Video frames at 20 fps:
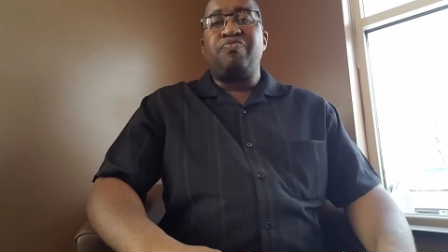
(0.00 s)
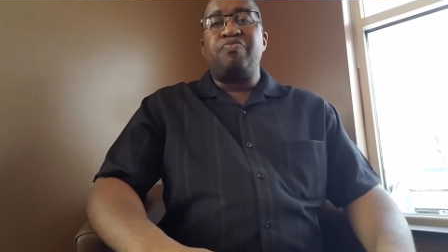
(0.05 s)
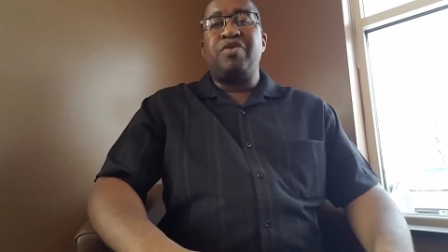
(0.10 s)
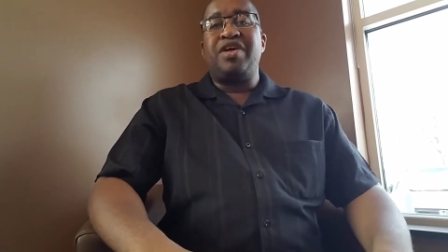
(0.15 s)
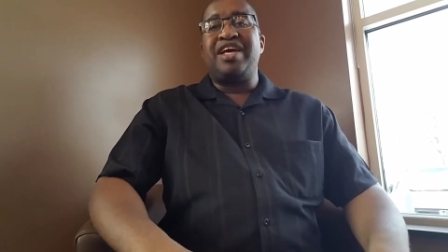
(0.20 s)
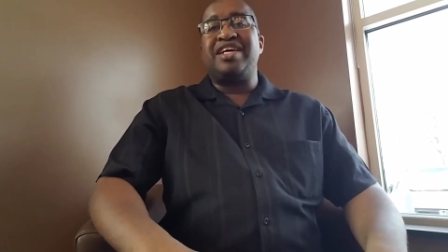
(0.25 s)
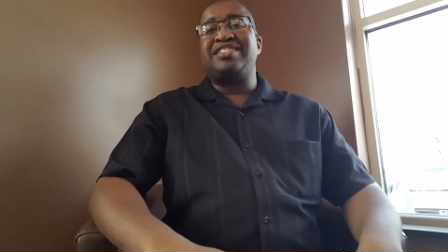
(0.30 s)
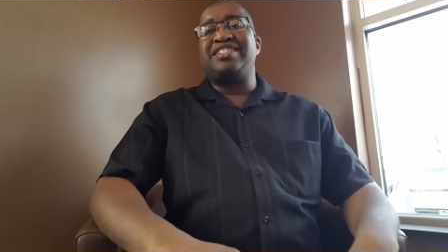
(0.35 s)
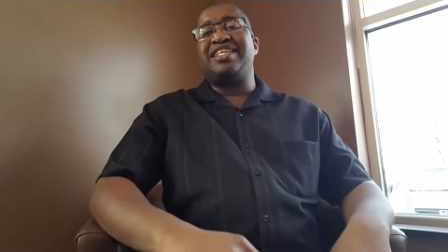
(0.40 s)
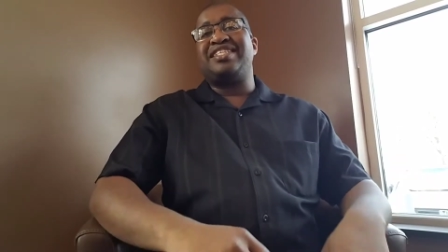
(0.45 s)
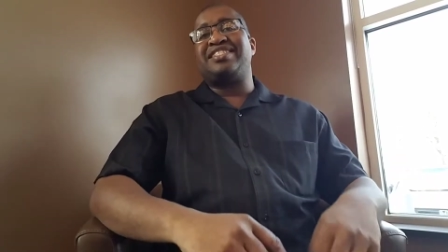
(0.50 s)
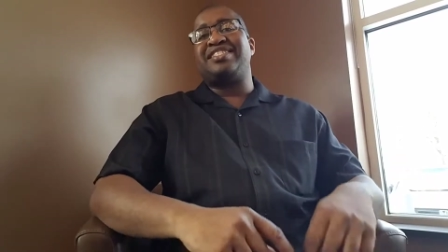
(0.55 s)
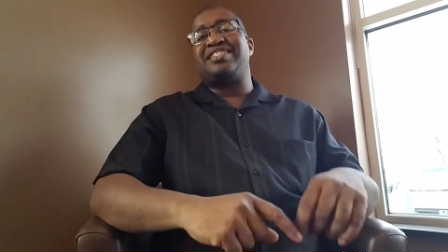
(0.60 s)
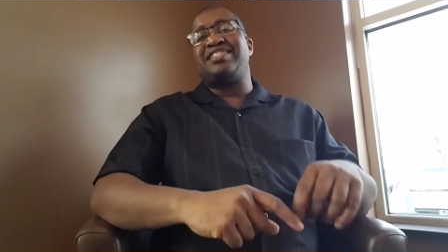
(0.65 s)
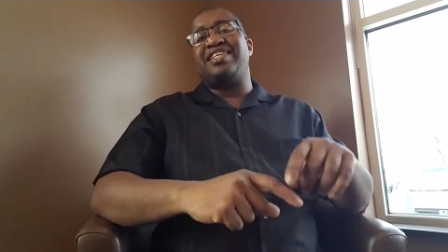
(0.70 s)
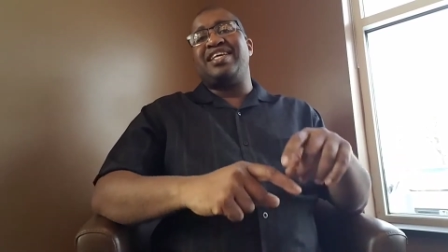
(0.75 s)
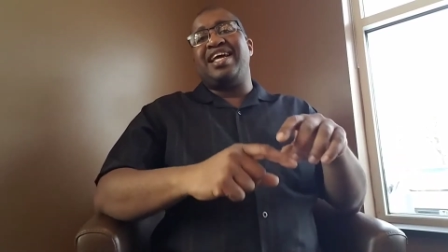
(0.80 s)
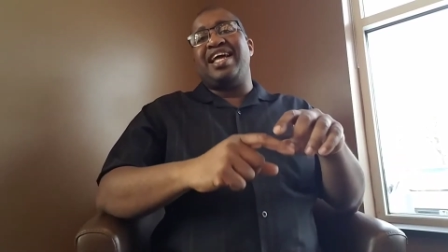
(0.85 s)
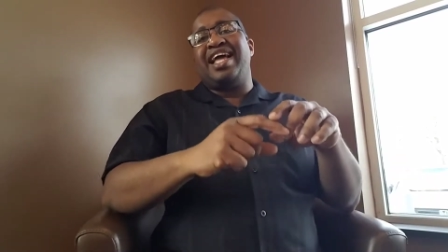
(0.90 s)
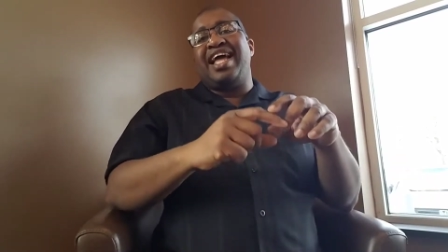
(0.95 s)
because it
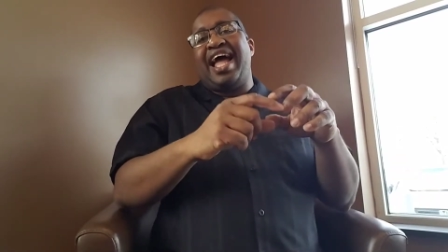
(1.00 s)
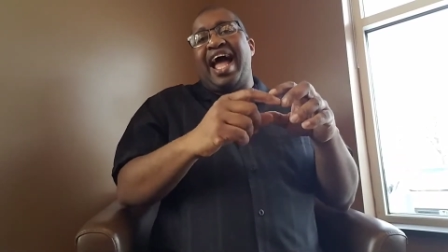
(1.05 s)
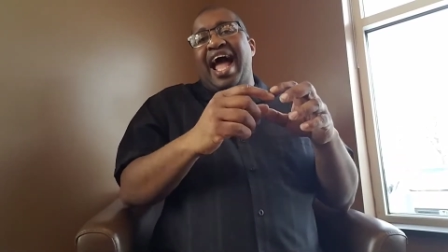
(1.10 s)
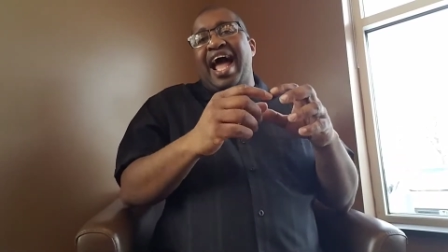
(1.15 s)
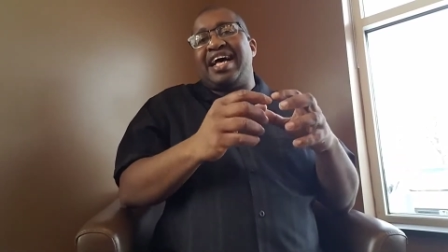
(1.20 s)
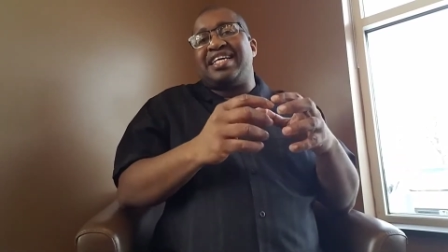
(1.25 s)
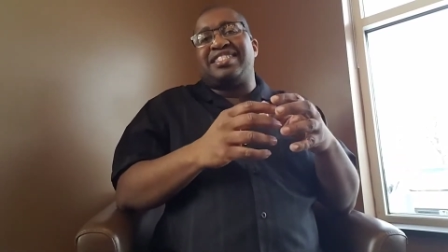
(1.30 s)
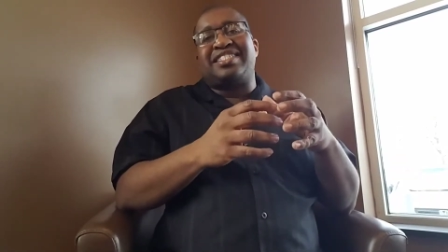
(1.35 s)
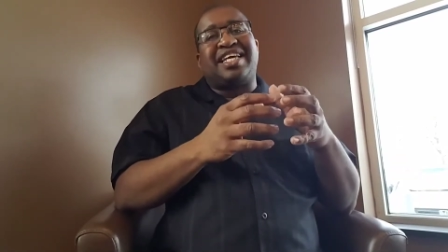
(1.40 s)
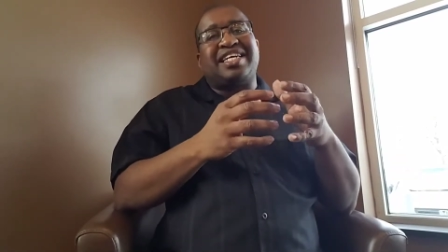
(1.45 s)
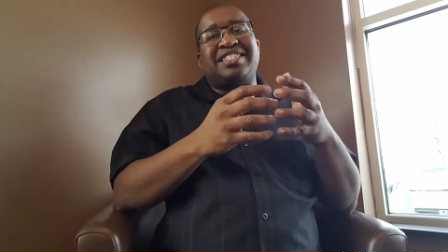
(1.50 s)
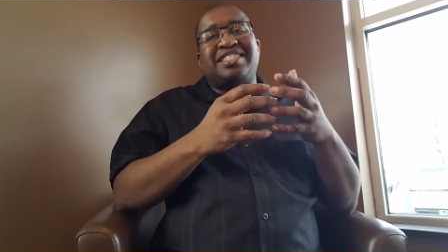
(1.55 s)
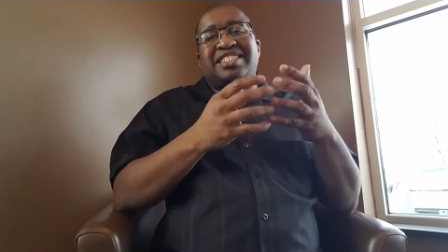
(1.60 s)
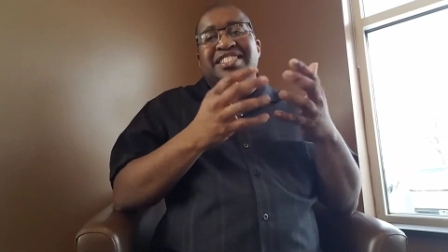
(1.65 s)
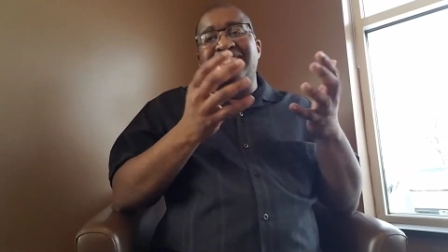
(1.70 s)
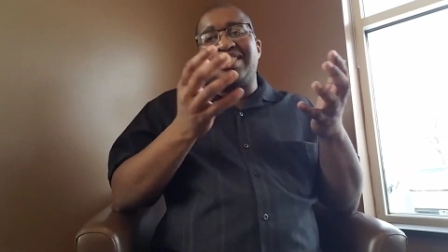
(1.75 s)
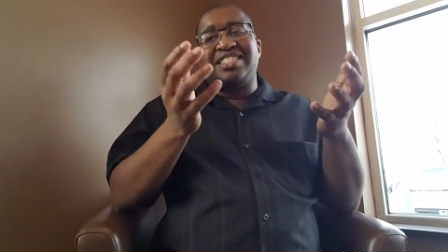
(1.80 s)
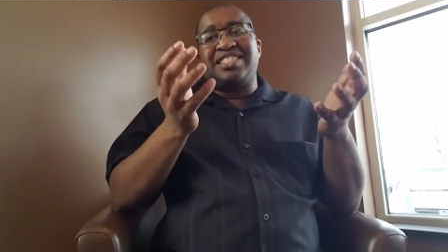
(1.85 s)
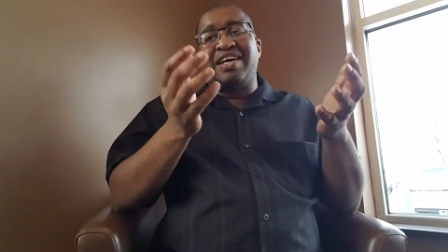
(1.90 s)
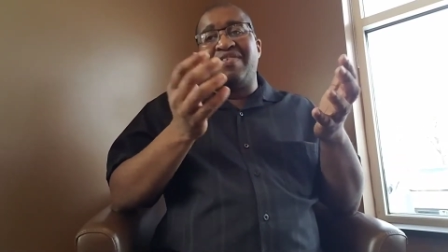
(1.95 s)
has
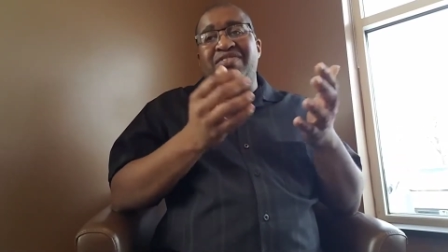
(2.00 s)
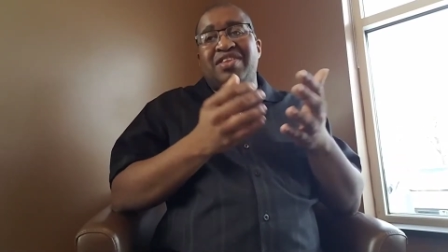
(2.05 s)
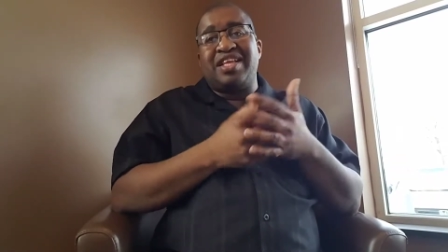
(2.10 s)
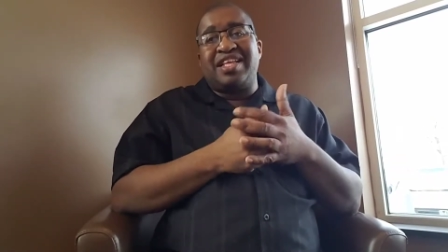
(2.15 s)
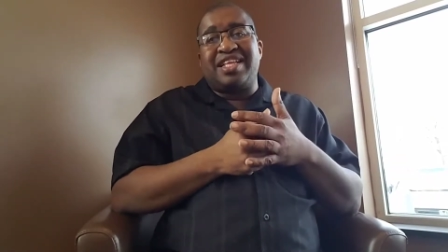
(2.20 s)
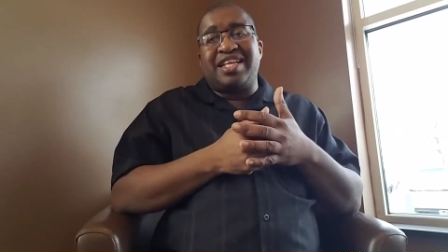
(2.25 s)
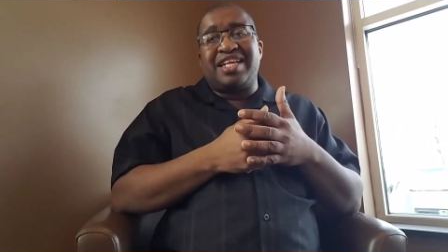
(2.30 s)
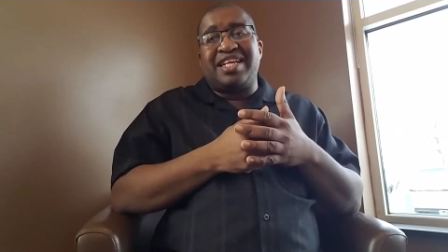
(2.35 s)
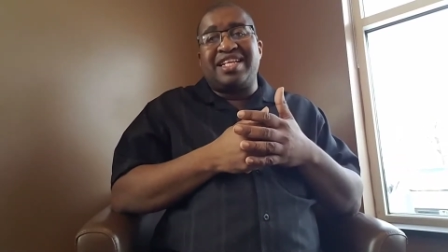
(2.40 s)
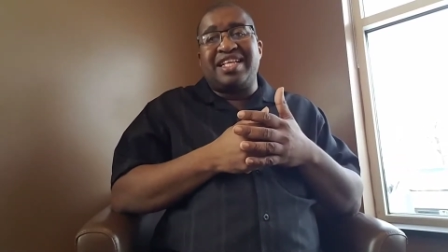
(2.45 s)
something